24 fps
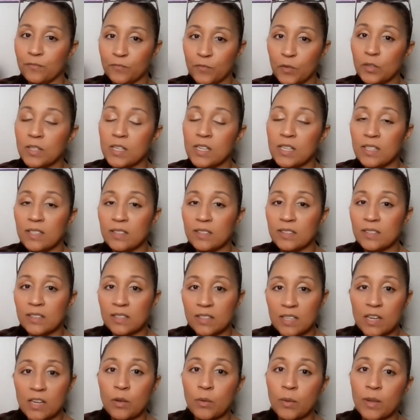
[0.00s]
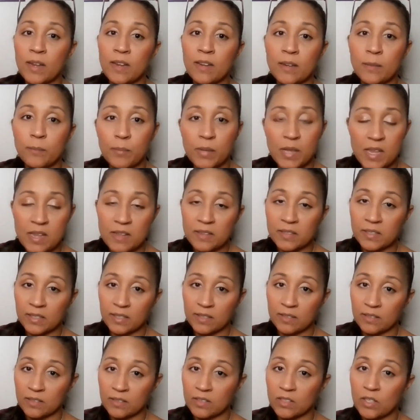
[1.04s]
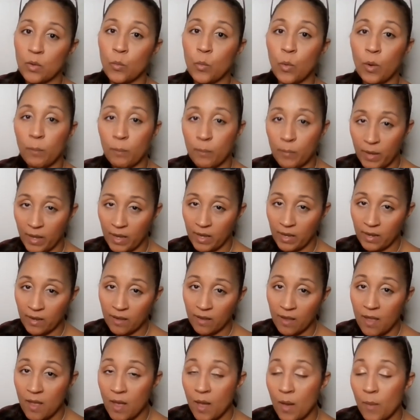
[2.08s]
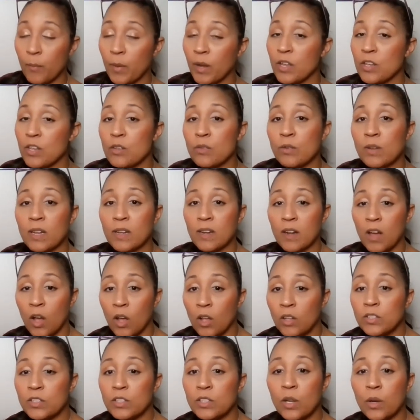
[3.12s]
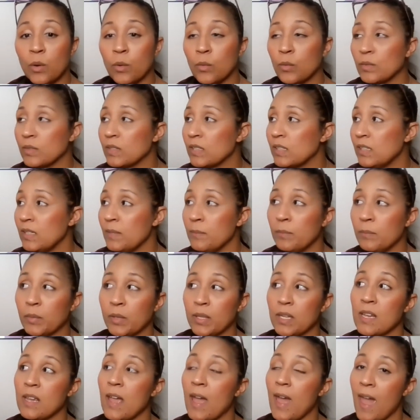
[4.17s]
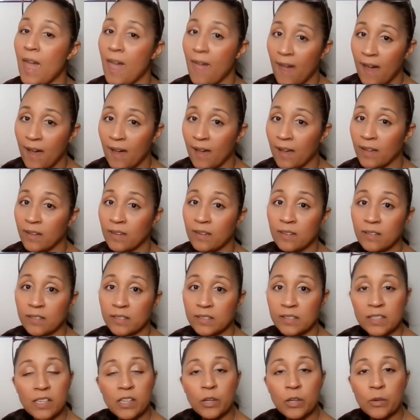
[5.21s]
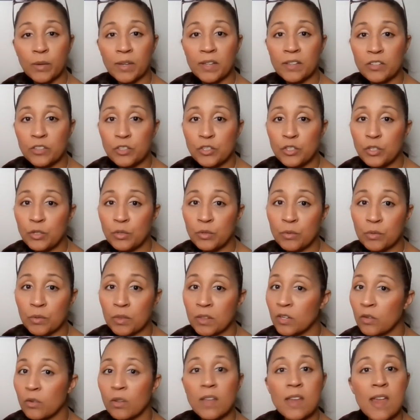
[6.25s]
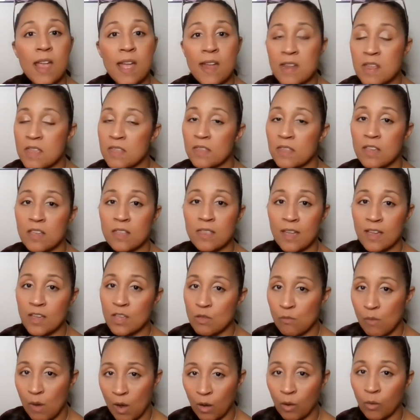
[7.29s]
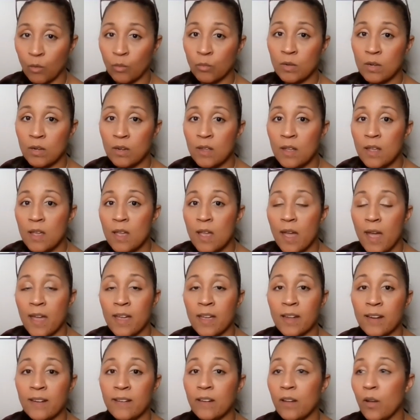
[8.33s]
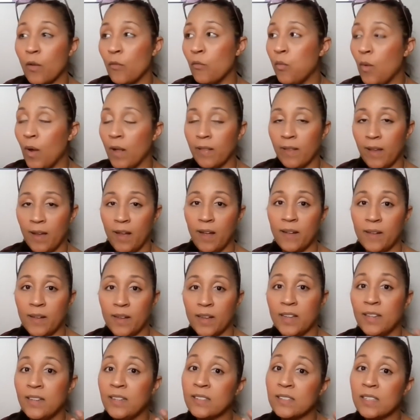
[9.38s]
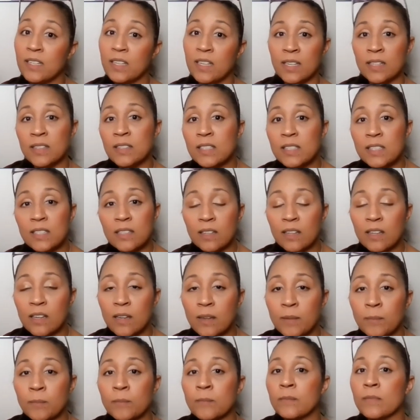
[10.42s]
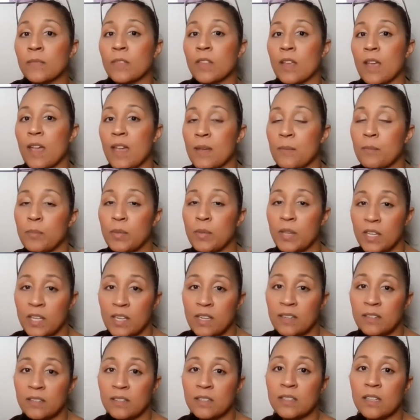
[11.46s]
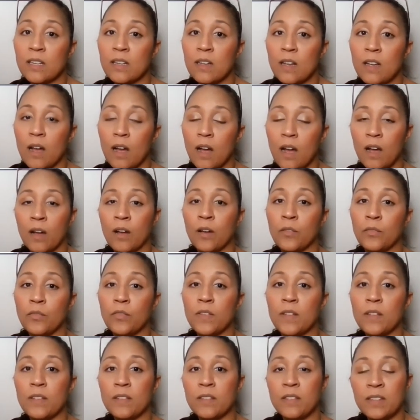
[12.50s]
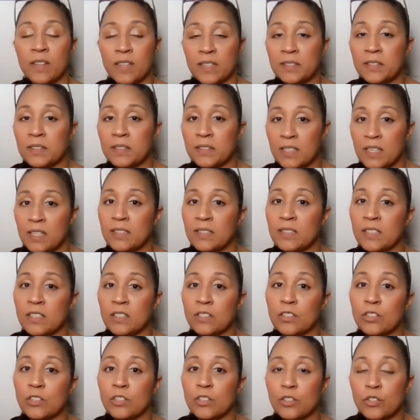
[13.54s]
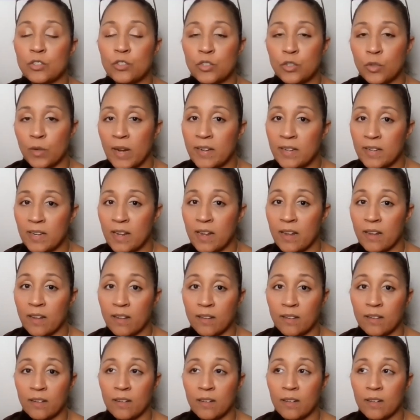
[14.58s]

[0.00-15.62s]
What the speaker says: fully sequined pieces were big, but you can also simply add sequins to literally anything that you own, and voila, it is instantly a piece of this season's trend.